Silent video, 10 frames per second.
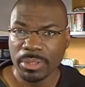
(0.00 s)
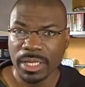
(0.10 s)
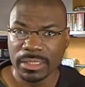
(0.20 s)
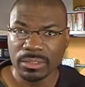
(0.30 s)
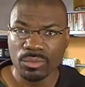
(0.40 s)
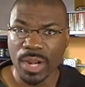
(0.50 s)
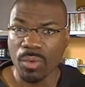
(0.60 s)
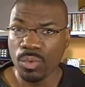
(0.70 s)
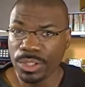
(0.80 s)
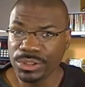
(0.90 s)
But
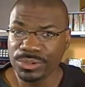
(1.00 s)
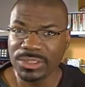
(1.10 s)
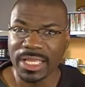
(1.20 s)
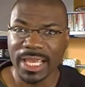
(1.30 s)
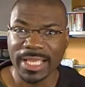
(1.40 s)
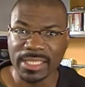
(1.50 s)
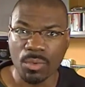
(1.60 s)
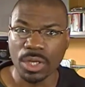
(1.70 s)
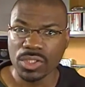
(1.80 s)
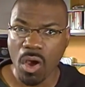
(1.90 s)
what I want to do today
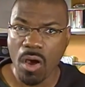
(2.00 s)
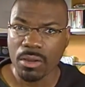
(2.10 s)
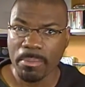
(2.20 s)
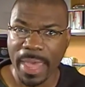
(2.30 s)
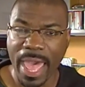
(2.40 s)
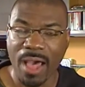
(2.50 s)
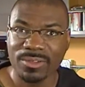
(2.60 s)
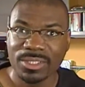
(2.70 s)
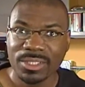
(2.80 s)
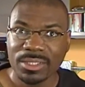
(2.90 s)
is I want to talk
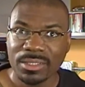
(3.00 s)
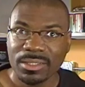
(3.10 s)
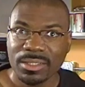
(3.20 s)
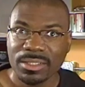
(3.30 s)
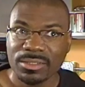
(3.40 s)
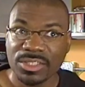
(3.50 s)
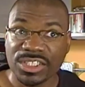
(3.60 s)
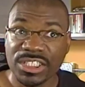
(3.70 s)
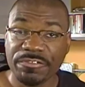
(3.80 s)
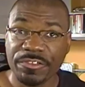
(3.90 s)
about
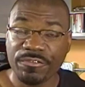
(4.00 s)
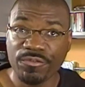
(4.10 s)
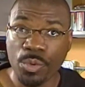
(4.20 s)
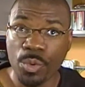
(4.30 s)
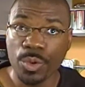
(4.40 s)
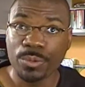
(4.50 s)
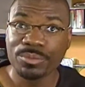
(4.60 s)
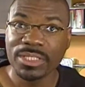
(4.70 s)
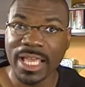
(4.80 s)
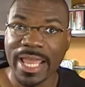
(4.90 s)
the different
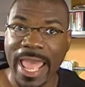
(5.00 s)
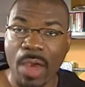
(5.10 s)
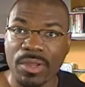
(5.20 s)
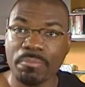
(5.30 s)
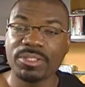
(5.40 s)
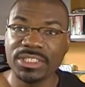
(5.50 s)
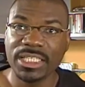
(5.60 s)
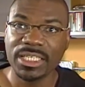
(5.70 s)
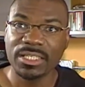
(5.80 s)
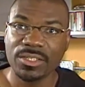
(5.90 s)
forms and how in
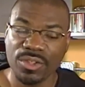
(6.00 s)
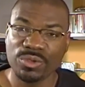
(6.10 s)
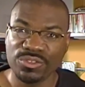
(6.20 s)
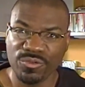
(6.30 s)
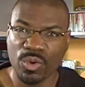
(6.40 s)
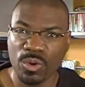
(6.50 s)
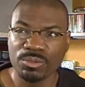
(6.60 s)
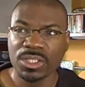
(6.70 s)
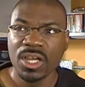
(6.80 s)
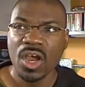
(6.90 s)
particular those
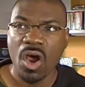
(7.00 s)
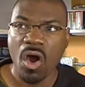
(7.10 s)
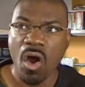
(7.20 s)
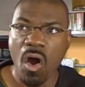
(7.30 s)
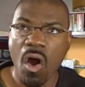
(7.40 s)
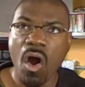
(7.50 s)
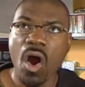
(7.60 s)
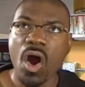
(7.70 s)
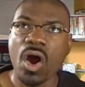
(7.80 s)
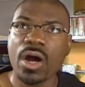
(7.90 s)
forms
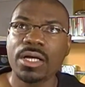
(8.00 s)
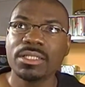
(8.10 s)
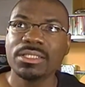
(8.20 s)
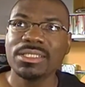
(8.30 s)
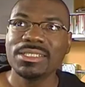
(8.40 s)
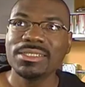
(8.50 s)
are